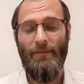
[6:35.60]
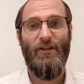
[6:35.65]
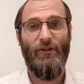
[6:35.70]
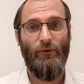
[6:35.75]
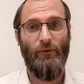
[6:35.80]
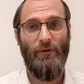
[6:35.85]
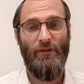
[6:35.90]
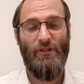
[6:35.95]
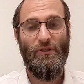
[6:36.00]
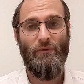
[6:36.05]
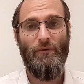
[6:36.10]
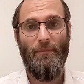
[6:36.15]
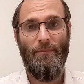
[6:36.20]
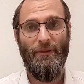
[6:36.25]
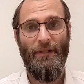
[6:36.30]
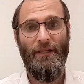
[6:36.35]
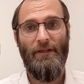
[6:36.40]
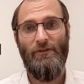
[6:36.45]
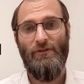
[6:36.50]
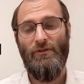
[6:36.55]
in order to
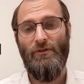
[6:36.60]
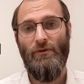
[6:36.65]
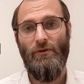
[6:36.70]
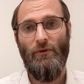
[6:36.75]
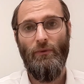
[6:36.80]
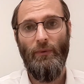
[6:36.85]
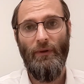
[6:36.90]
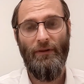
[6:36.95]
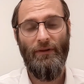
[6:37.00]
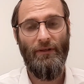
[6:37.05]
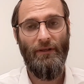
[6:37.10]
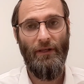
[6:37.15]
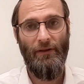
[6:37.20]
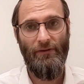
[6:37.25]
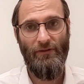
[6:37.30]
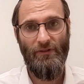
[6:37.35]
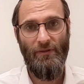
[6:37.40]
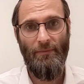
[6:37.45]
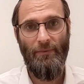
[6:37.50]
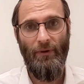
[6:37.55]
replace you with
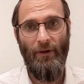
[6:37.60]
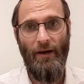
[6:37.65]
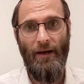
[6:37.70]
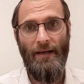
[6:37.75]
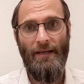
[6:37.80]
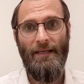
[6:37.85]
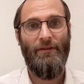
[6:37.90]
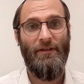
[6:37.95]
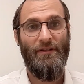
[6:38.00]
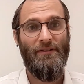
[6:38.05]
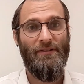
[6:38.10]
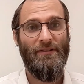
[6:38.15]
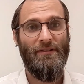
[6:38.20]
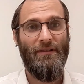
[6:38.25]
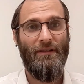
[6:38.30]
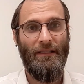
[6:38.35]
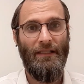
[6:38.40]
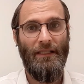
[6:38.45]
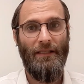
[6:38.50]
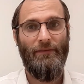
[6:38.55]
another supply. This
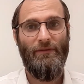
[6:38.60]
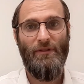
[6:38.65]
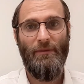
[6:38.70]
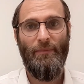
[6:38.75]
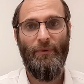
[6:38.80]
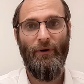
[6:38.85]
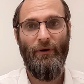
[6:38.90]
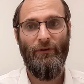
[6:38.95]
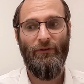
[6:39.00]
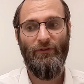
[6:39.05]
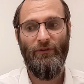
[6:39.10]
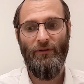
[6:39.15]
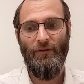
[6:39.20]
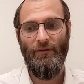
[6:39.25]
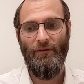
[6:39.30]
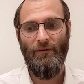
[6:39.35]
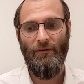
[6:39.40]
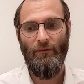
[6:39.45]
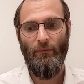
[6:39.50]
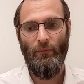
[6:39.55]
leaves a
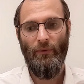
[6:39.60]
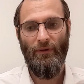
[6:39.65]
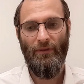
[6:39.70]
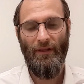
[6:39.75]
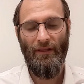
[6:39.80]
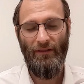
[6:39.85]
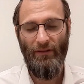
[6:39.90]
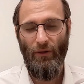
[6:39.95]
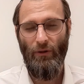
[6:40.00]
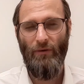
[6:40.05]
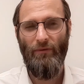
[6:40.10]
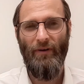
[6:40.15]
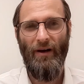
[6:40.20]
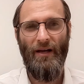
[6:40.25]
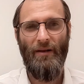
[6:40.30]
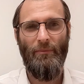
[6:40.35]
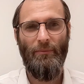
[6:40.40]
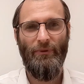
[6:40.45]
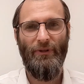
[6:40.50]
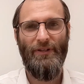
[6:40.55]
person with a lot of
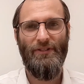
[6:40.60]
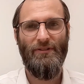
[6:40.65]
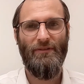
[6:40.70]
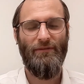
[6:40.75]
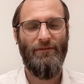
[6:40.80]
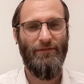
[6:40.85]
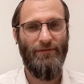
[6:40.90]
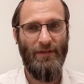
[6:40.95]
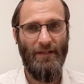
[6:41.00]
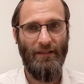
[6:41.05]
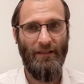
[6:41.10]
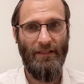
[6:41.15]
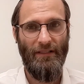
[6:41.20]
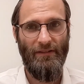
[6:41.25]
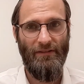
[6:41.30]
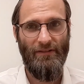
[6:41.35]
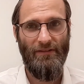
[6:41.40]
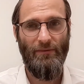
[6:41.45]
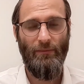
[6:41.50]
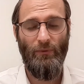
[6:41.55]
unpleasant
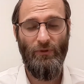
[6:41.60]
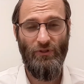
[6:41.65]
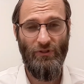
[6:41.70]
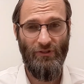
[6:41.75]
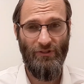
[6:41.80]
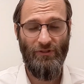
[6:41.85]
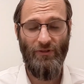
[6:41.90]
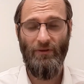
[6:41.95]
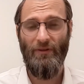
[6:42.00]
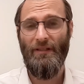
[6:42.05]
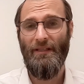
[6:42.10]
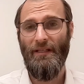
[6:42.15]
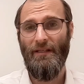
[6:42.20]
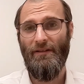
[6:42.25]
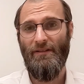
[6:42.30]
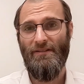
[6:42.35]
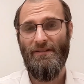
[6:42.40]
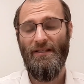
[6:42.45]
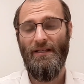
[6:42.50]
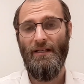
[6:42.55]
feelings, which is certainly
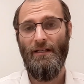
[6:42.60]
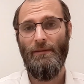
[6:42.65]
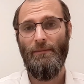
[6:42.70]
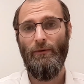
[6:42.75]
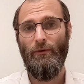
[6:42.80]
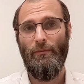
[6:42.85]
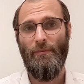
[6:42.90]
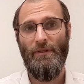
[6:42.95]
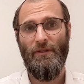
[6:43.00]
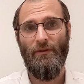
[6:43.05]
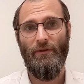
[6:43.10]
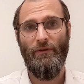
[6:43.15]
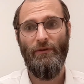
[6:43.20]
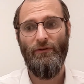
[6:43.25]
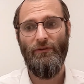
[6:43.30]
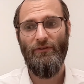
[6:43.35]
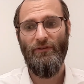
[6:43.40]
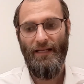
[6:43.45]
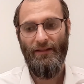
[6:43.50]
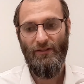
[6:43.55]
understandable,
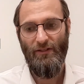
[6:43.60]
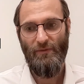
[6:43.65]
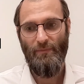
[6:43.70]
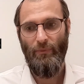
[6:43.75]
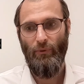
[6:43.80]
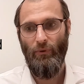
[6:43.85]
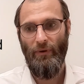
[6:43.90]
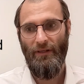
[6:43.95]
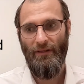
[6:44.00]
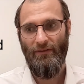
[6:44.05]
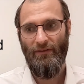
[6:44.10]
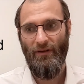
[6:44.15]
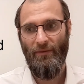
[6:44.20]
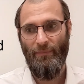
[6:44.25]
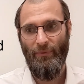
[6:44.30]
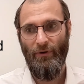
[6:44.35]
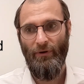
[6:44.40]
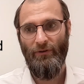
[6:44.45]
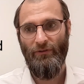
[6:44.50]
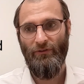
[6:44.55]
because at this point a
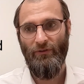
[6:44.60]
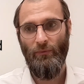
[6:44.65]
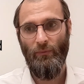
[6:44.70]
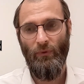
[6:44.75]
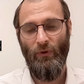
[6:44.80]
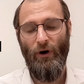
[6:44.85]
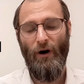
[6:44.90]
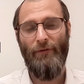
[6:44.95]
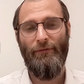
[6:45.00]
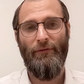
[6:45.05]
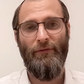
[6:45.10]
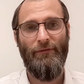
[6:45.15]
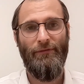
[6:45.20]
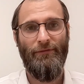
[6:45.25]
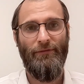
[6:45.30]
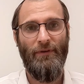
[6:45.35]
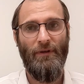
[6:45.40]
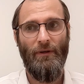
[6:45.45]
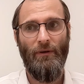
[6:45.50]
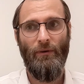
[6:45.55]
person will often
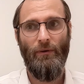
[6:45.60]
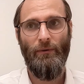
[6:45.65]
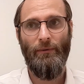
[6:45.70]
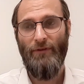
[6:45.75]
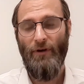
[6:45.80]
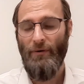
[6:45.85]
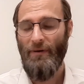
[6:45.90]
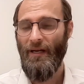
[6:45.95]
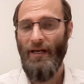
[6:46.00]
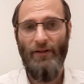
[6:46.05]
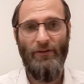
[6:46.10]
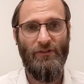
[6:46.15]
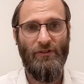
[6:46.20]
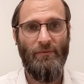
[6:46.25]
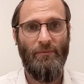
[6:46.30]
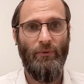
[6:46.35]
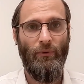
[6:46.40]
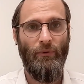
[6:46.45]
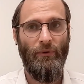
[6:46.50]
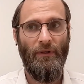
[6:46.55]
feel very
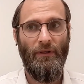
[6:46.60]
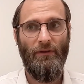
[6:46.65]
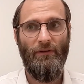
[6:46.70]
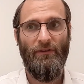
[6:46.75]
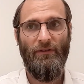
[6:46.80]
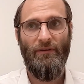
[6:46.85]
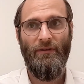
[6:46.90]
unsupported,